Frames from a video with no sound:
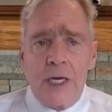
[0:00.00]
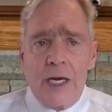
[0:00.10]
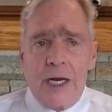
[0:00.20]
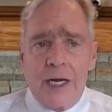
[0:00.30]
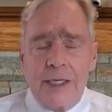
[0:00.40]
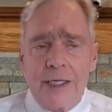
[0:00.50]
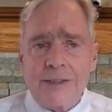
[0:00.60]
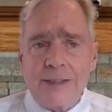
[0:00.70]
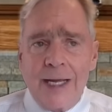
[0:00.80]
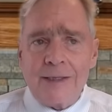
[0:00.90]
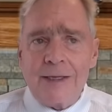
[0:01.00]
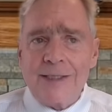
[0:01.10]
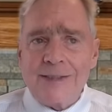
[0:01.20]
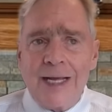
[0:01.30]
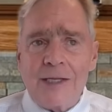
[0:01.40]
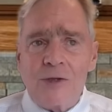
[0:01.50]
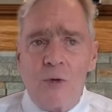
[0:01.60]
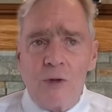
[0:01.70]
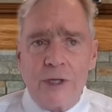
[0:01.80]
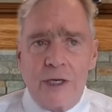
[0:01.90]
Uh, it's not it's not
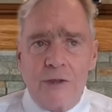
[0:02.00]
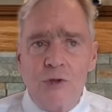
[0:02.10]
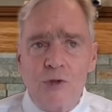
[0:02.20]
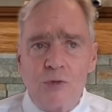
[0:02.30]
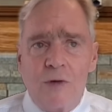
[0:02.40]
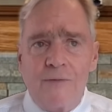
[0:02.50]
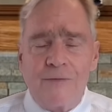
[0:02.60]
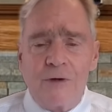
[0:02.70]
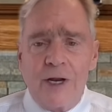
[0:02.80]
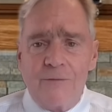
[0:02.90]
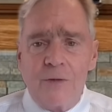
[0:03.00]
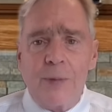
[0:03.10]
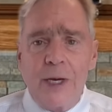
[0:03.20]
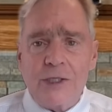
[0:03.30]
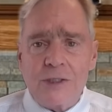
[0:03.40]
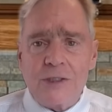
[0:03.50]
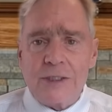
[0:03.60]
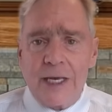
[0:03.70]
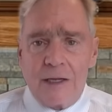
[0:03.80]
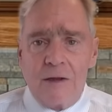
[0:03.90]
totally unusual for an alpha patient to
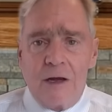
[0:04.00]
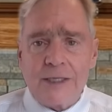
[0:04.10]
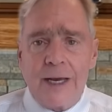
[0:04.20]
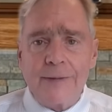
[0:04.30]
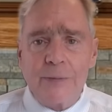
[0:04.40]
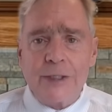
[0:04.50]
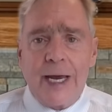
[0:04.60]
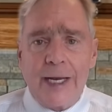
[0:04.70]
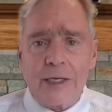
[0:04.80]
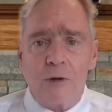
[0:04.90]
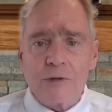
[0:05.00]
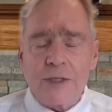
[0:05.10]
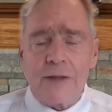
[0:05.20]
take a long time to be diagnosed.